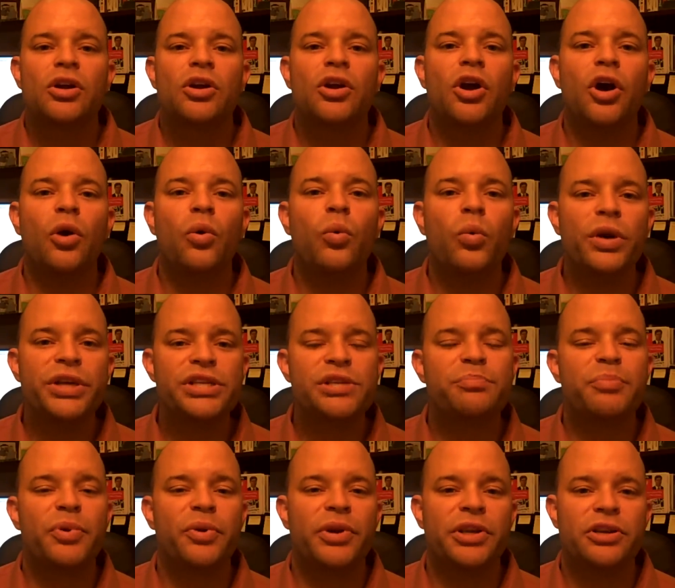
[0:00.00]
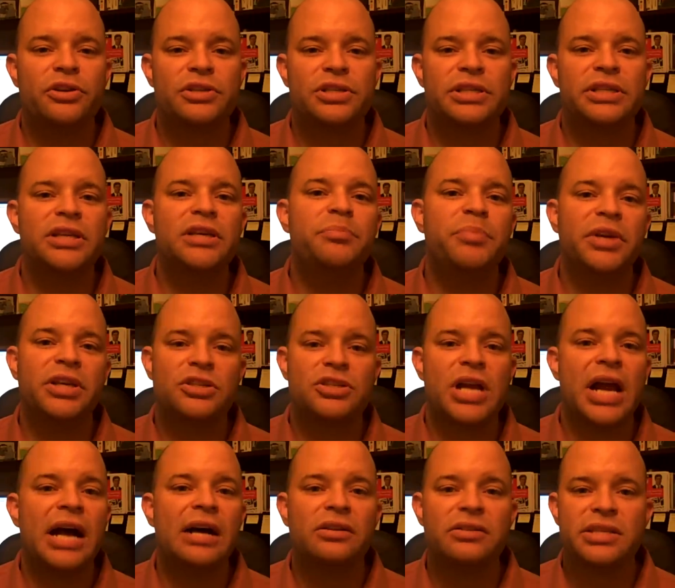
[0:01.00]
go whisper in your sleeping
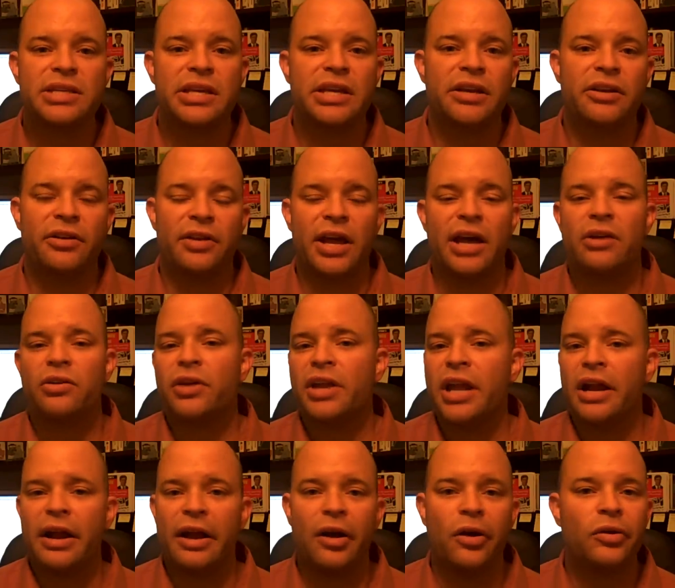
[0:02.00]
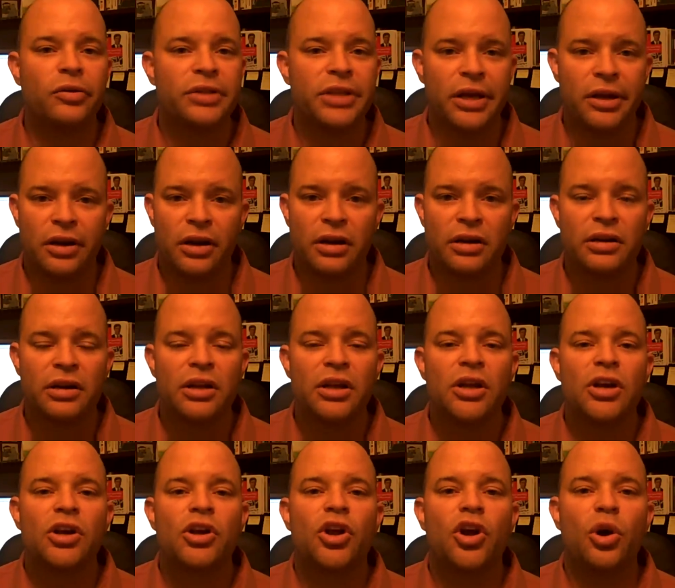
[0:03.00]
child's ear, and I don't care how old they are,
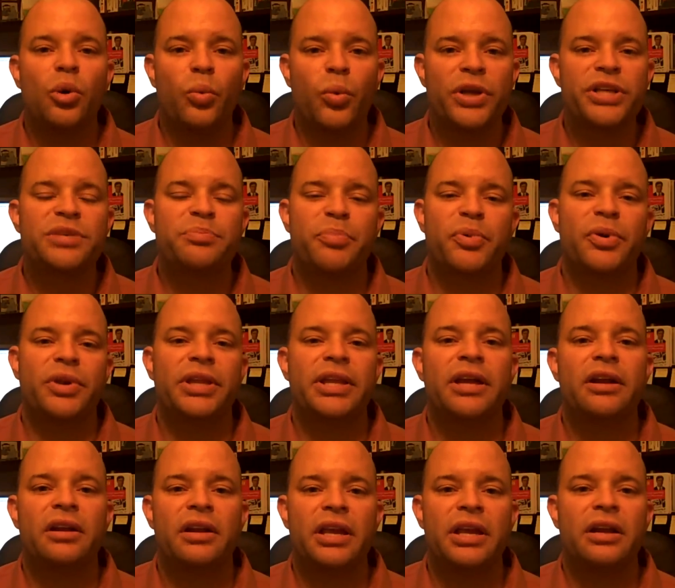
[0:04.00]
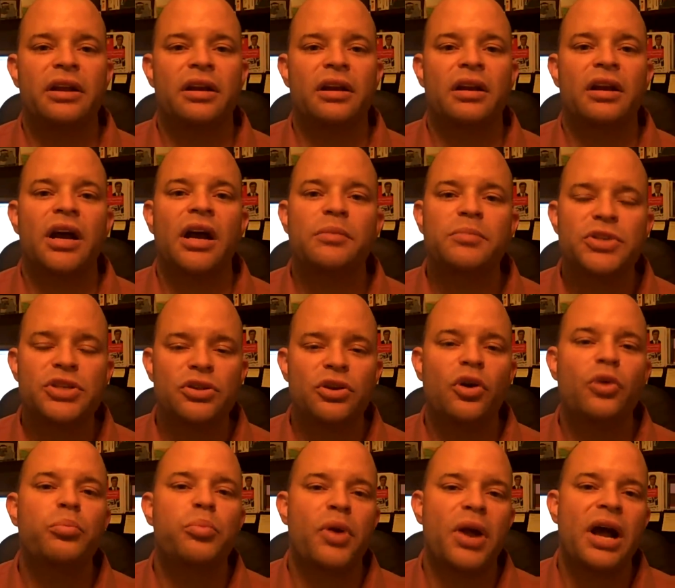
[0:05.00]
go whisper in their ear, I'm
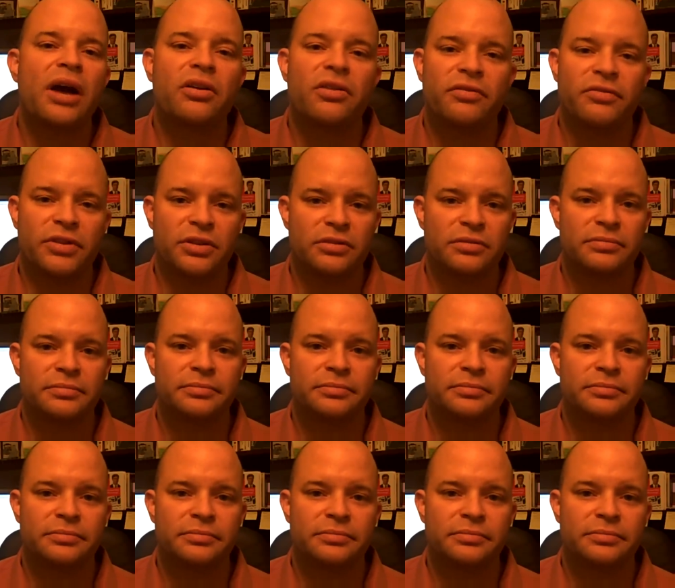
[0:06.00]
so proud of you.